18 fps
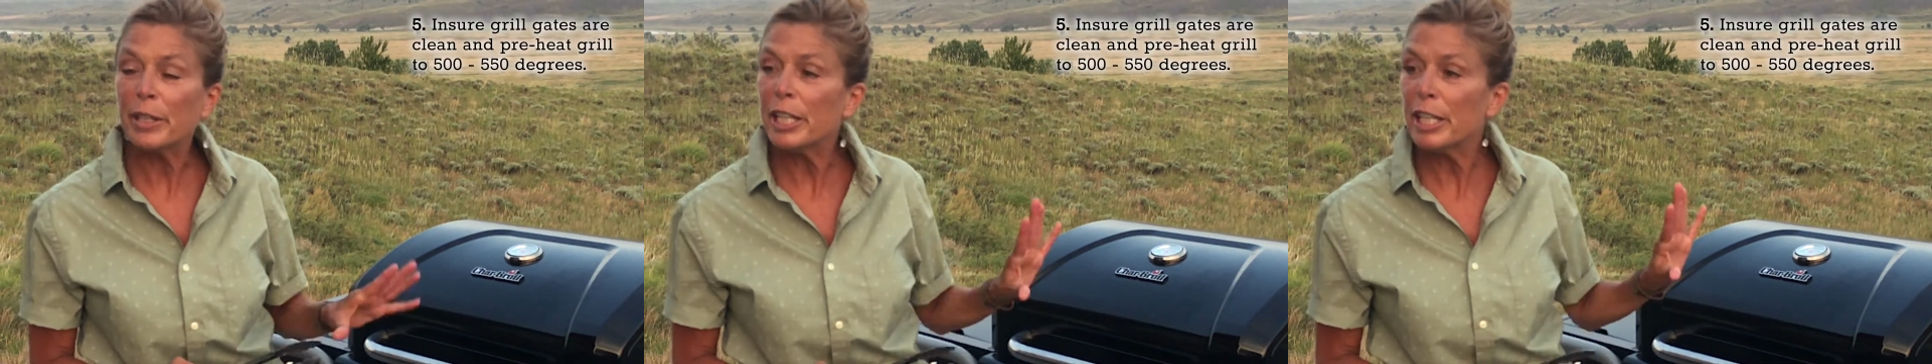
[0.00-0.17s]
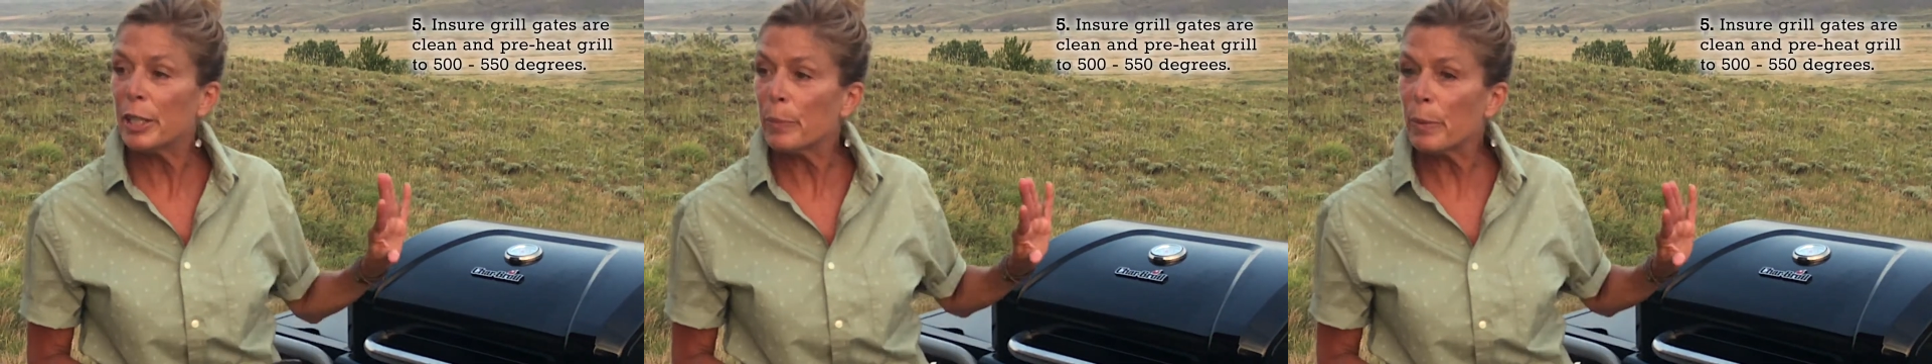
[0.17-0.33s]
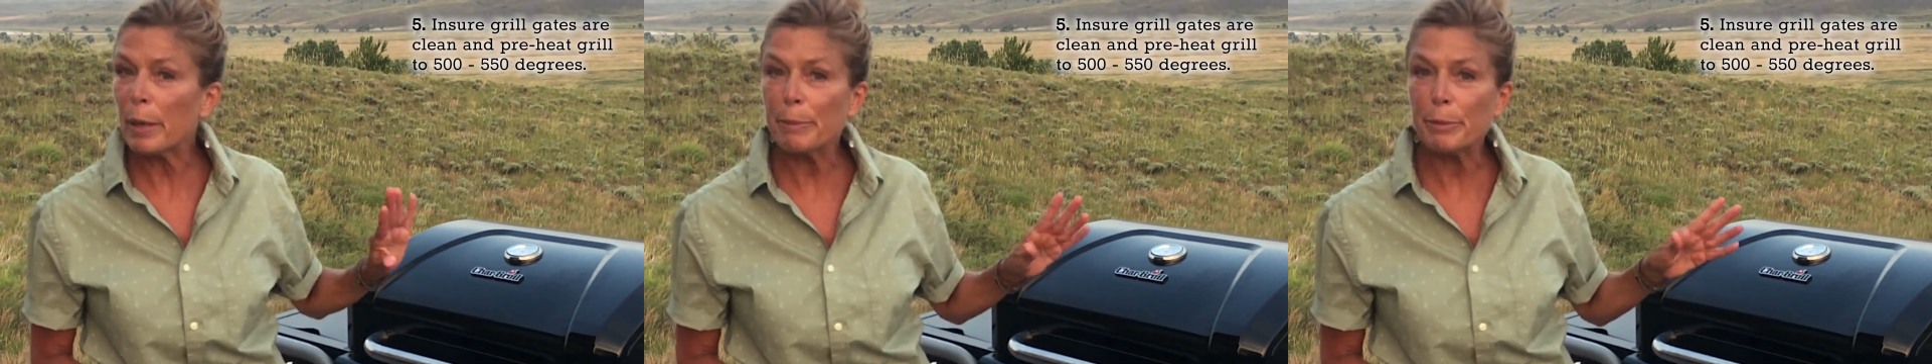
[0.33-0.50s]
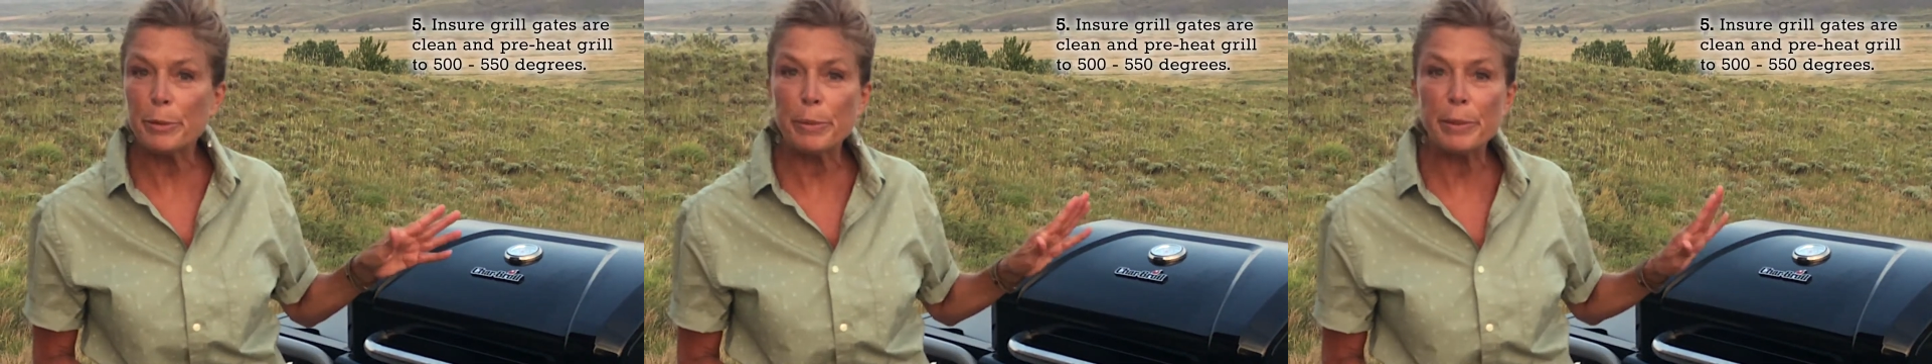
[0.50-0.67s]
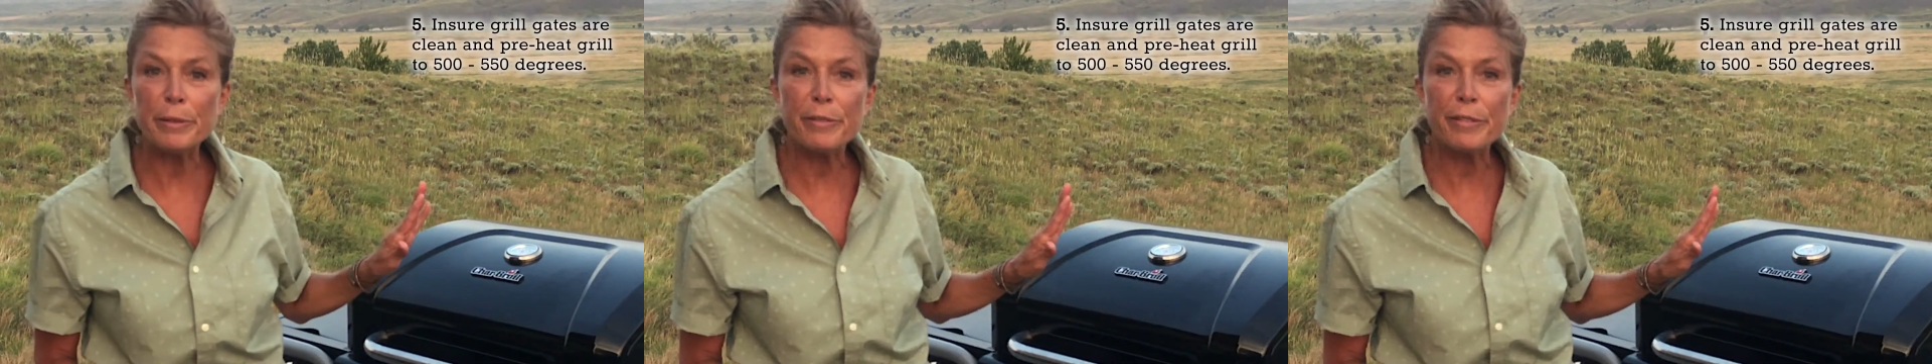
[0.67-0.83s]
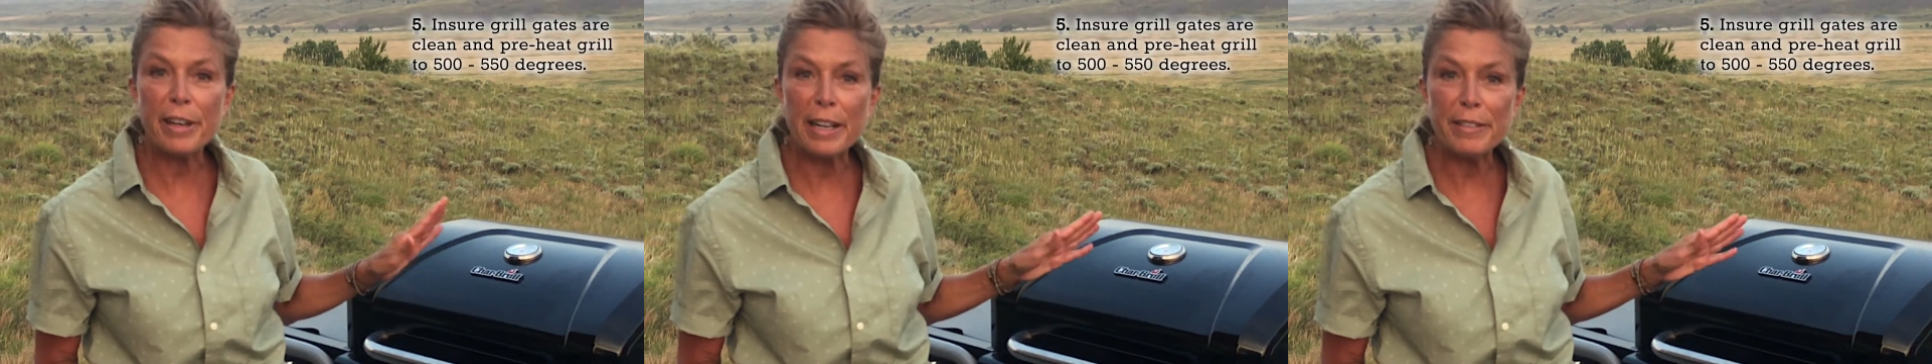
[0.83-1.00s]
Anywhere between
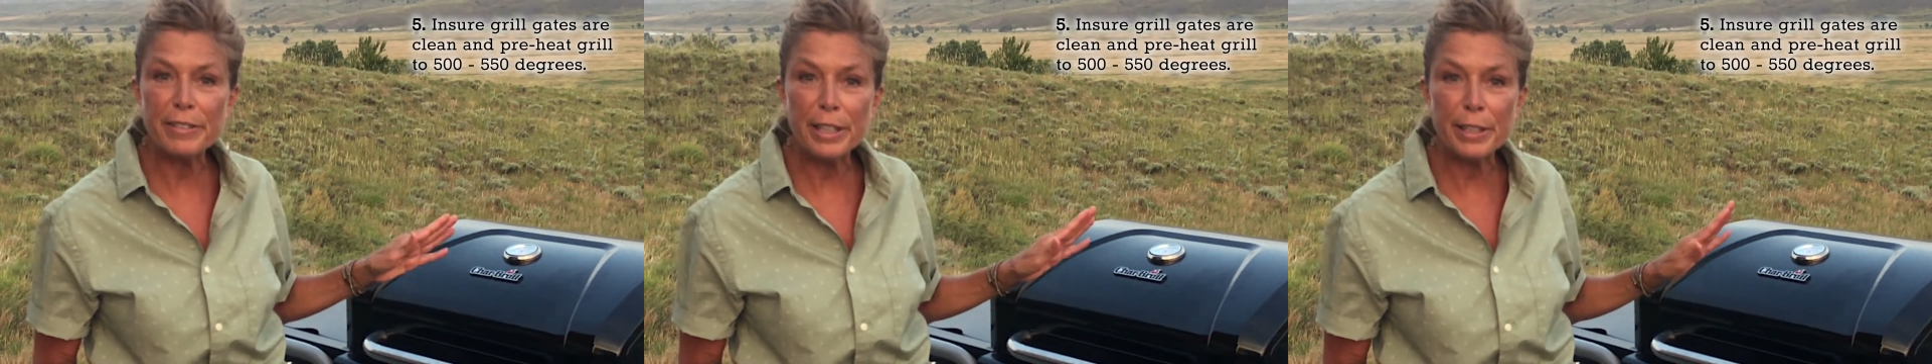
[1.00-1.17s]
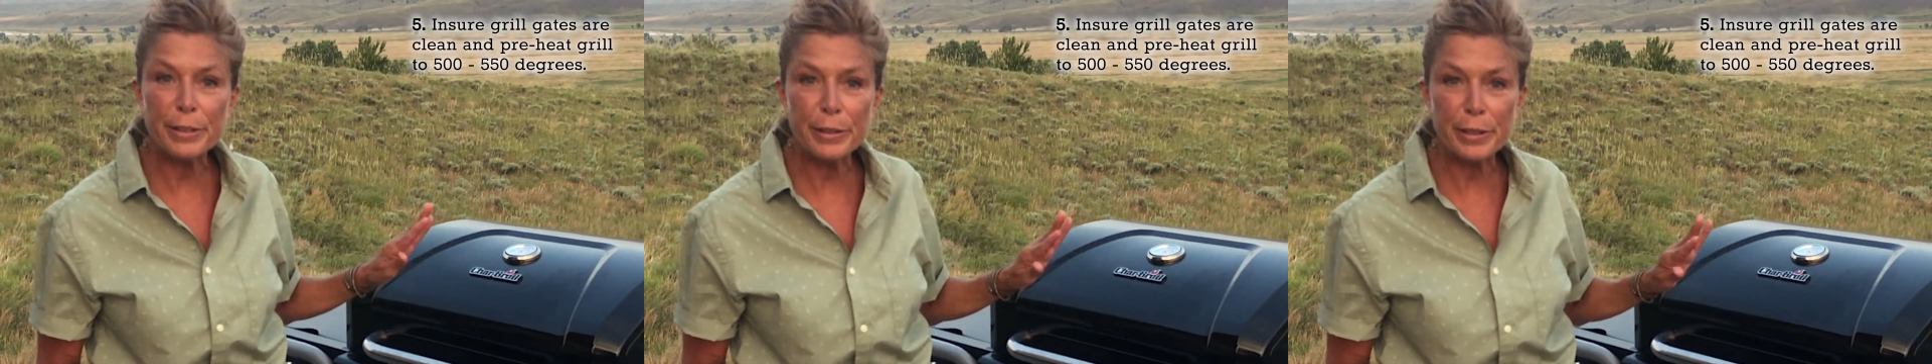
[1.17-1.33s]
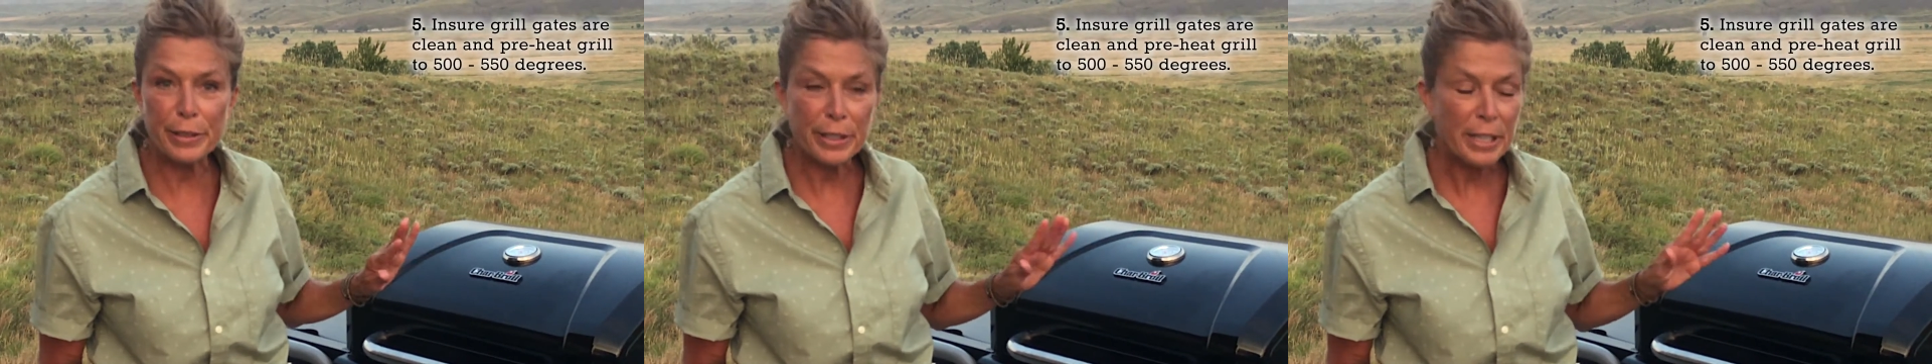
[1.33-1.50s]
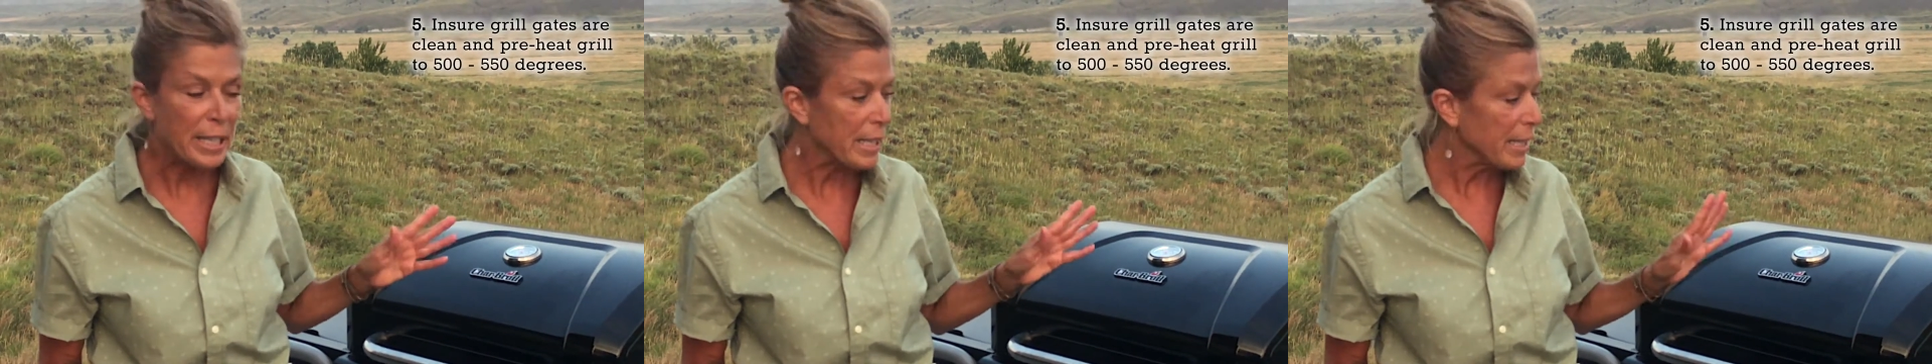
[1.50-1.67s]
500